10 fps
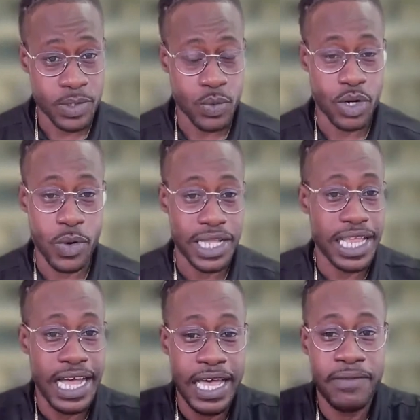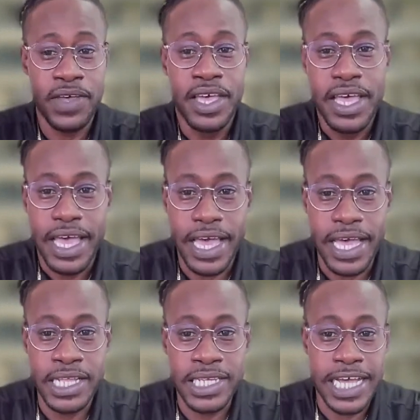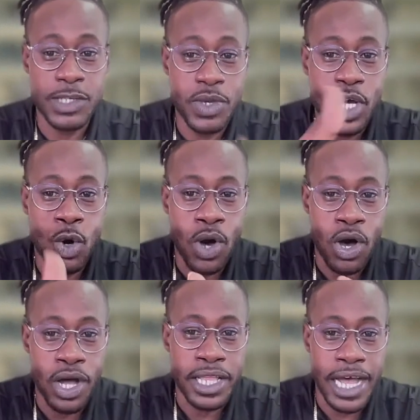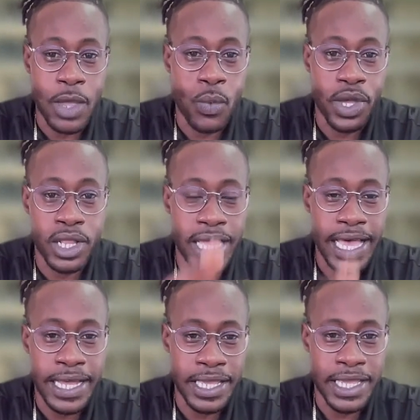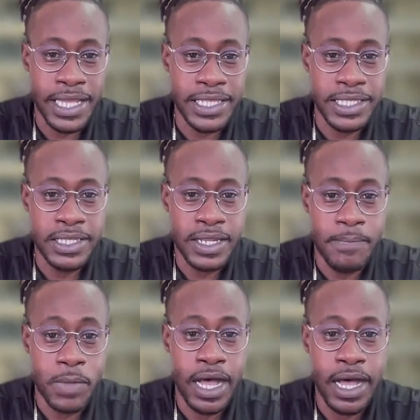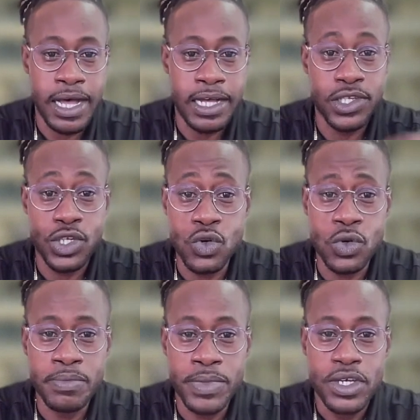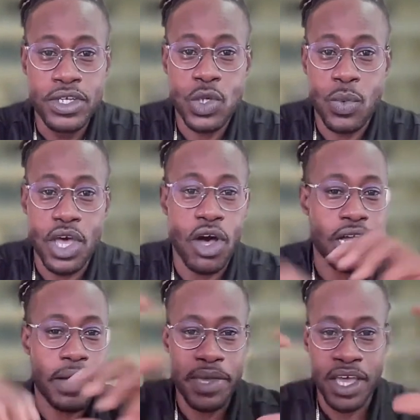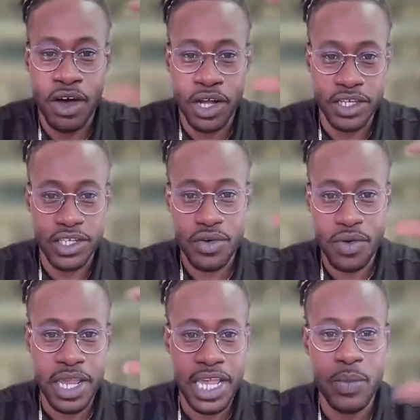We're going live. And as we go on, I will add in Zoom so we all can be on the screen.